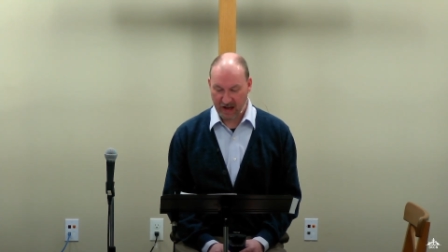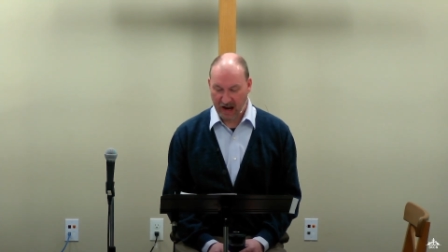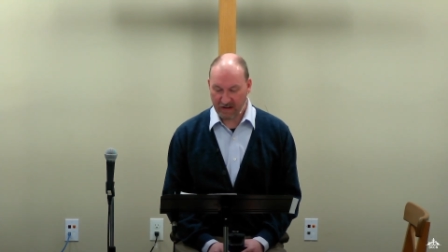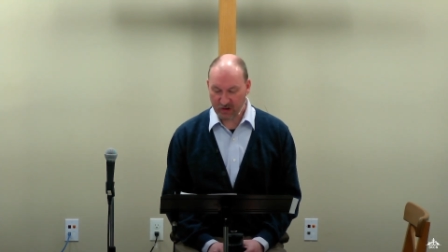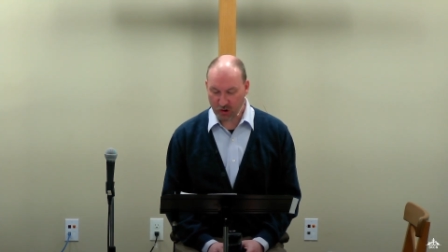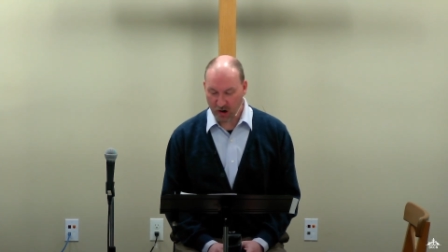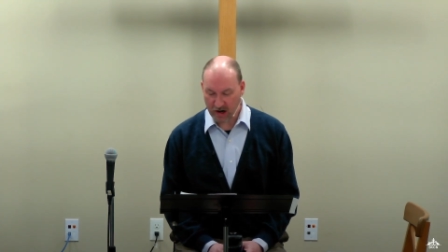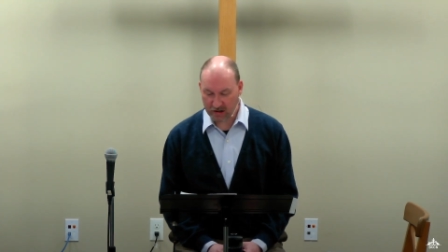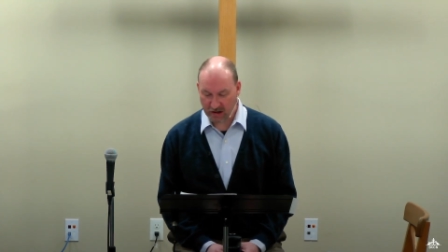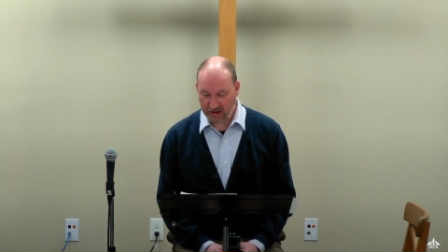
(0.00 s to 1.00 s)
After
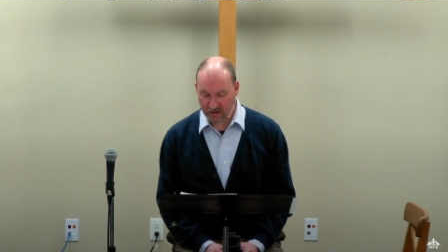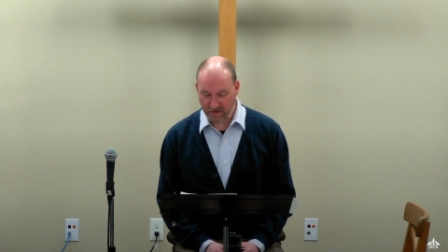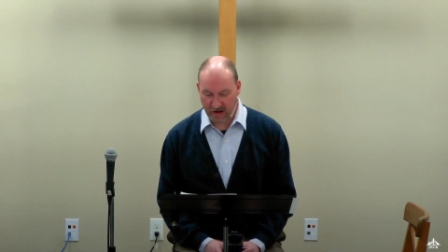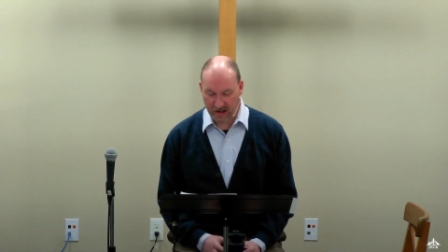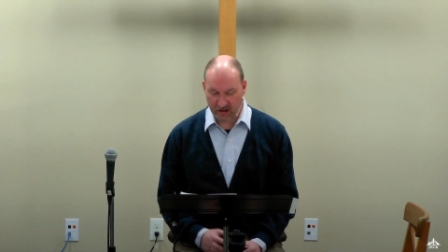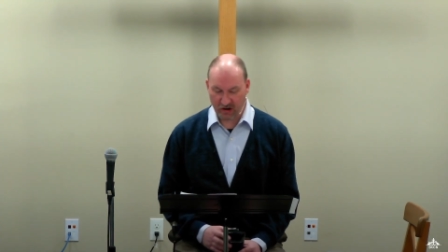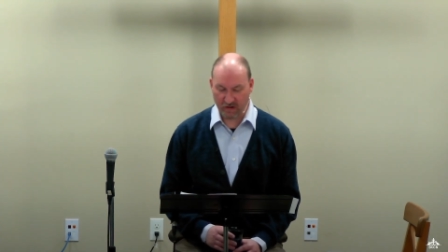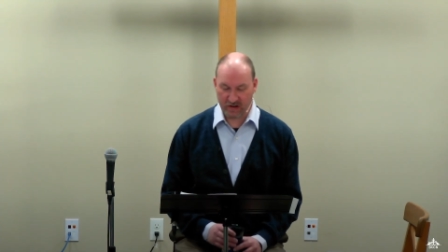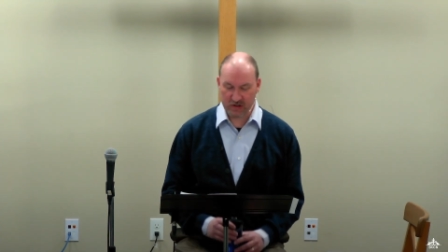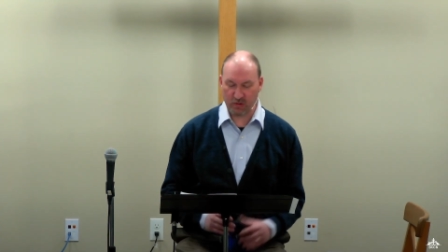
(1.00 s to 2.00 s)
chronicling the failure of
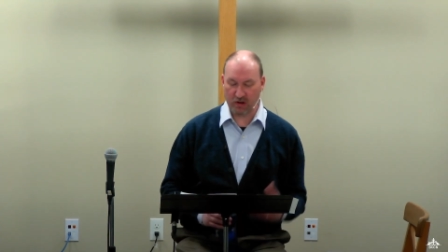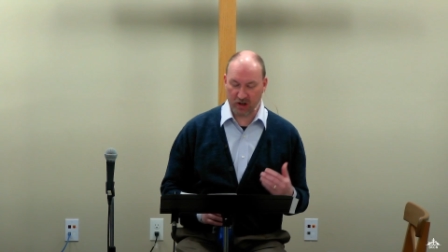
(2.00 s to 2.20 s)
Israel,